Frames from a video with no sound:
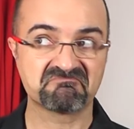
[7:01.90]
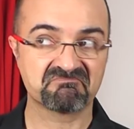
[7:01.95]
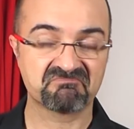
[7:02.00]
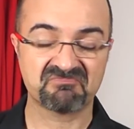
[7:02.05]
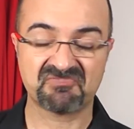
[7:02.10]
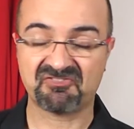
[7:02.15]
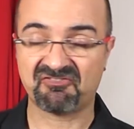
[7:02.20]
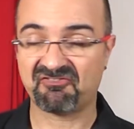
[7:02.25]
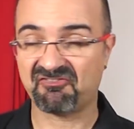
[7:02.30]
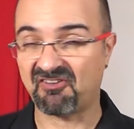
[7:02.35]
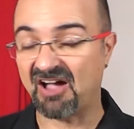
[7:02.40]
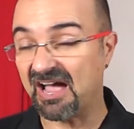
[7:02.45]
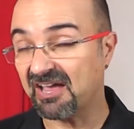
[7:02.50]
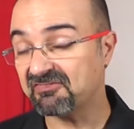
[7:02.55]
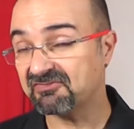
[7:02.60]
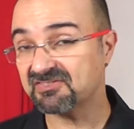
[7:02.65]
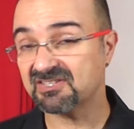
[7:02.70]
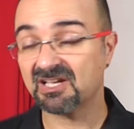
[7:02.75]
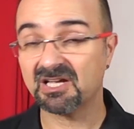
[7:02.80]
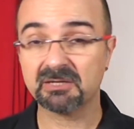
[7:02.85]

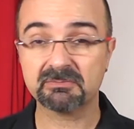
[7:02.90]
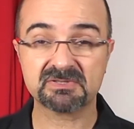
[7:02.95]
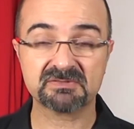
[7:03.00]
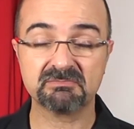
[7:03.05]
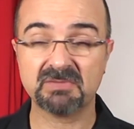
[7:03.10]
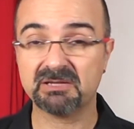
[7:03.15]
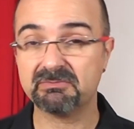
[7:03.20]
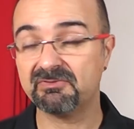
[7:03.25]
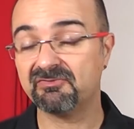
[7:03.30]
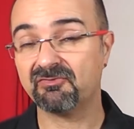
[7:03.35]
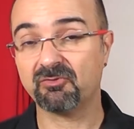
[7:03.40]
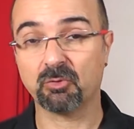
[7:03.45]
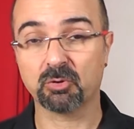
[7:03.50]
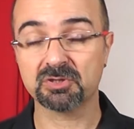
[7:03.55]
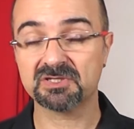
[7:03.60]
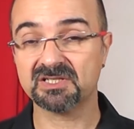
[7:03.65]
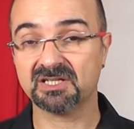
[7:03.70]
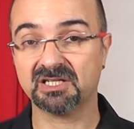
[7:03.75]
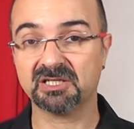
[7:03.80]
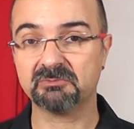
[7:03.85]
5 times, maybe 4
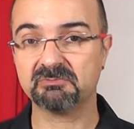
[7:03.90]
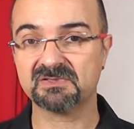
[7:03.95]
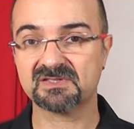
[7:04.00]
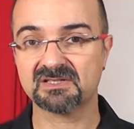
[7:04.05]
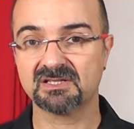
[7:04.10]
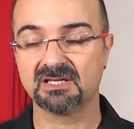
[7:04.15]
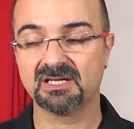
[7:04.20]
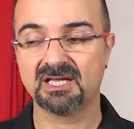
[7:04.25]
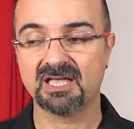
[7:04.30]
times,